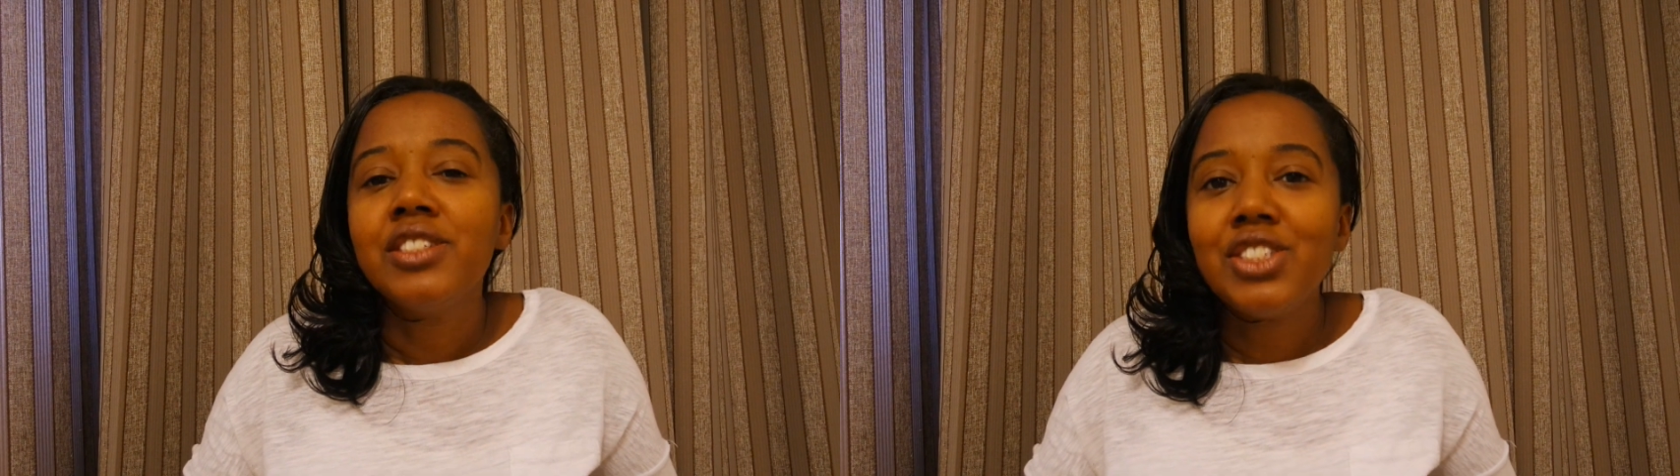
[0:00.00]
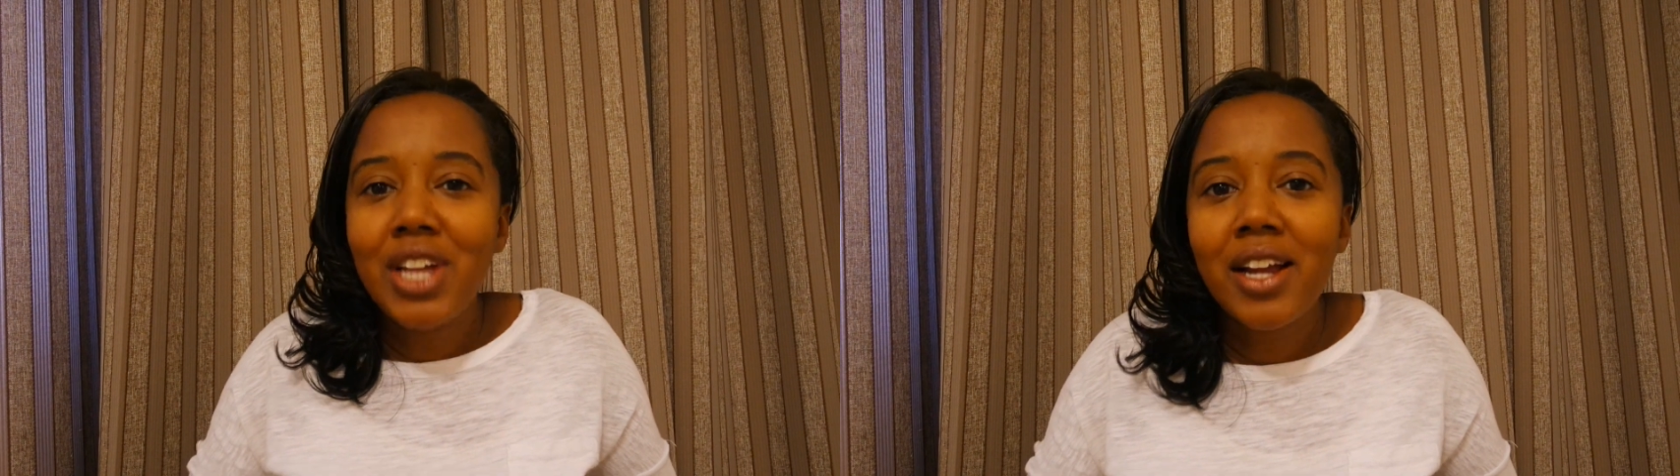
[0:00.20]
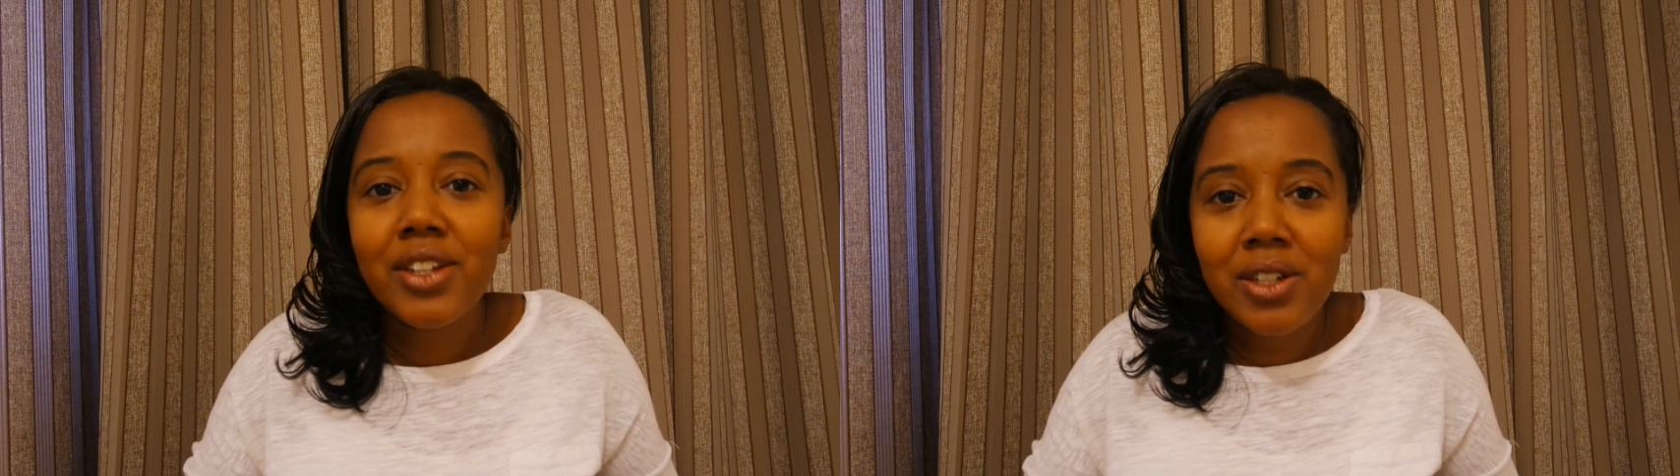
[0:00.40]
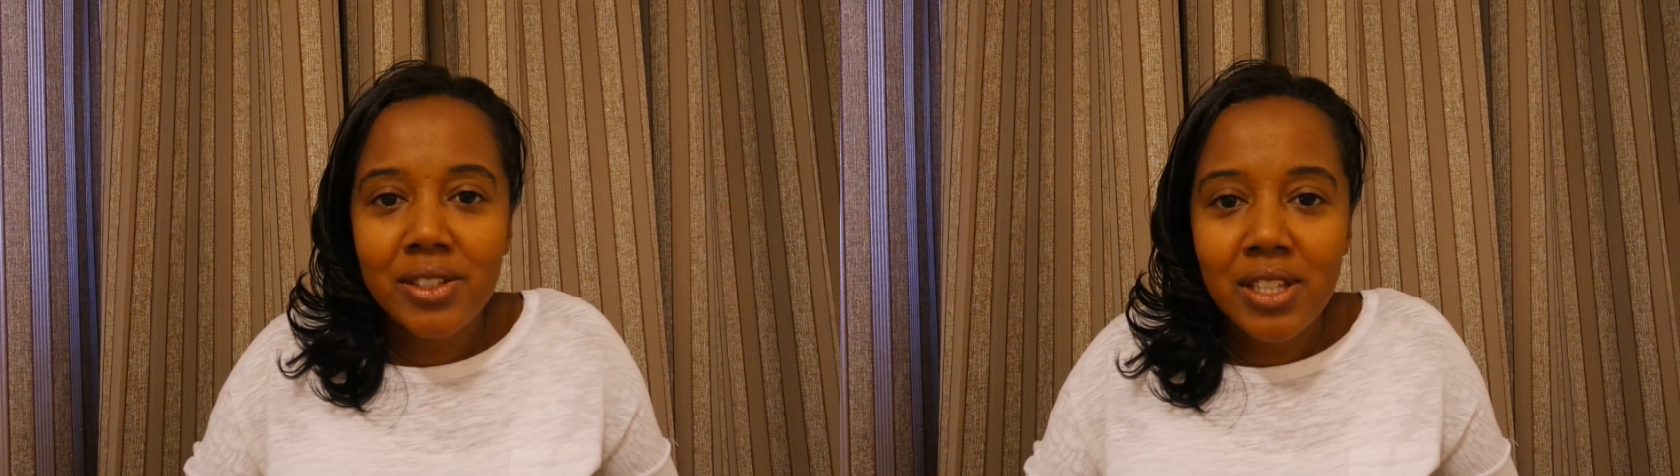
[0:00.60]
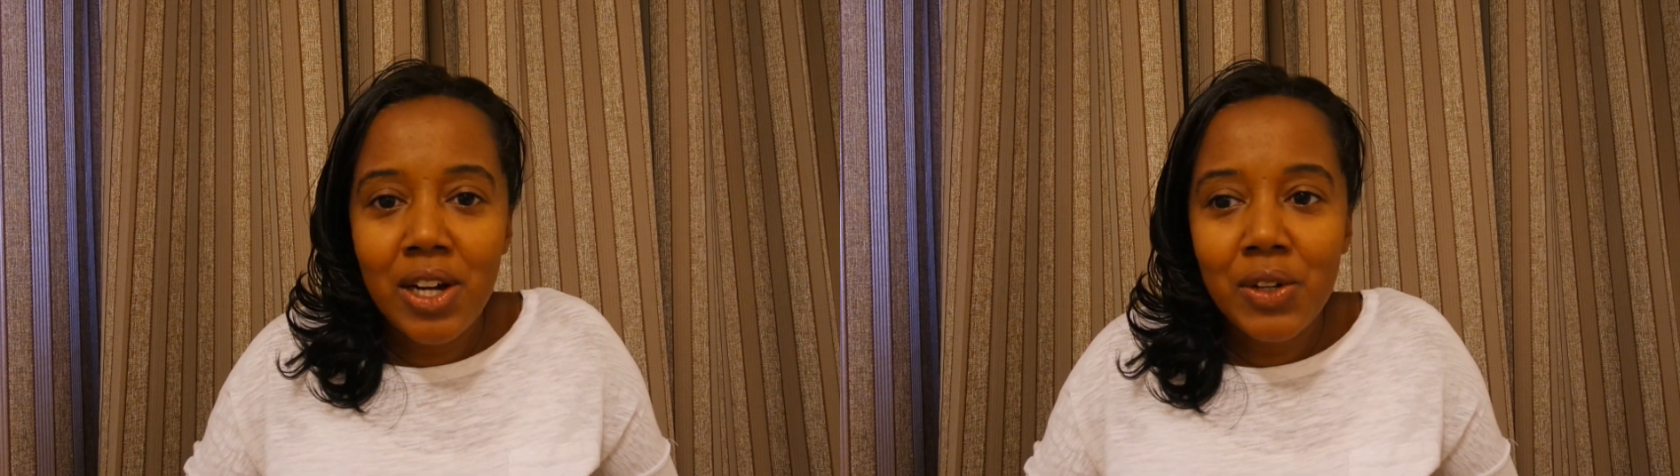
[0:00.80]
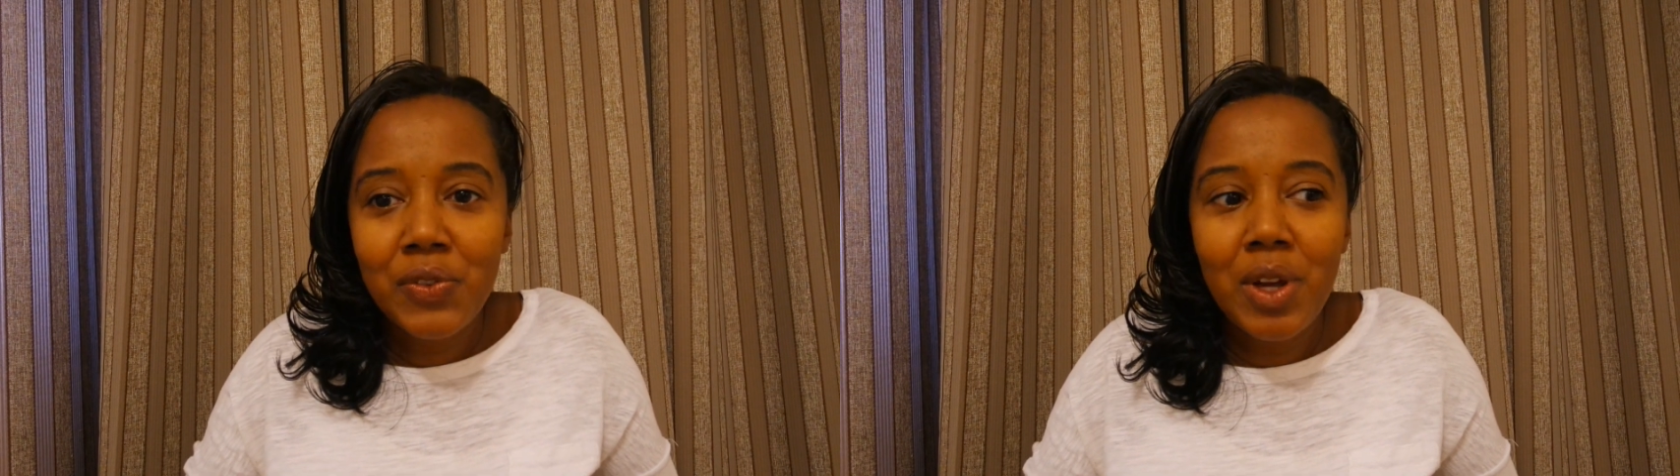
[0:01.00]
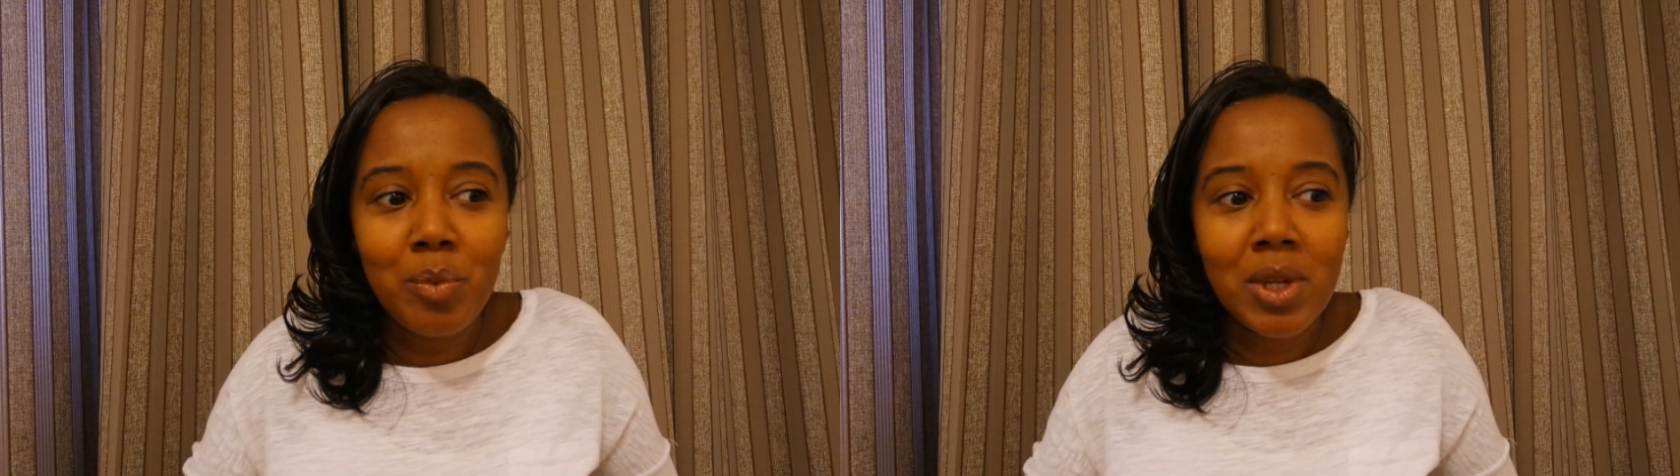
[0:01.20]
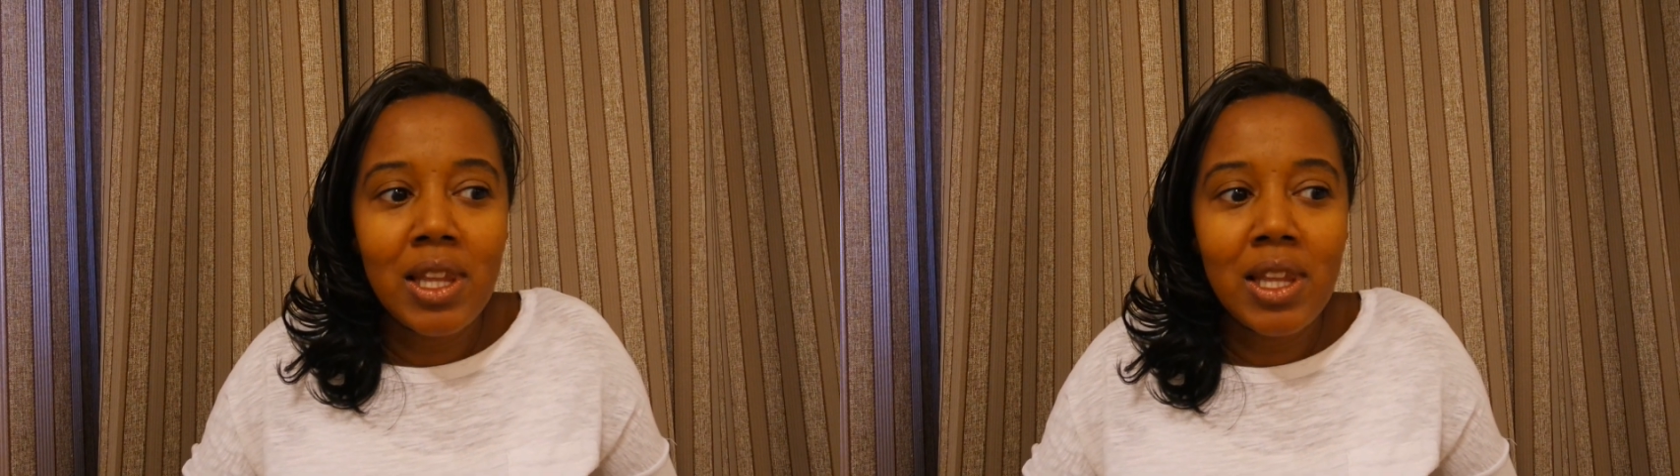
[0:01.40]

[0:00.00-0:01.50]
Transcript: check yourself and be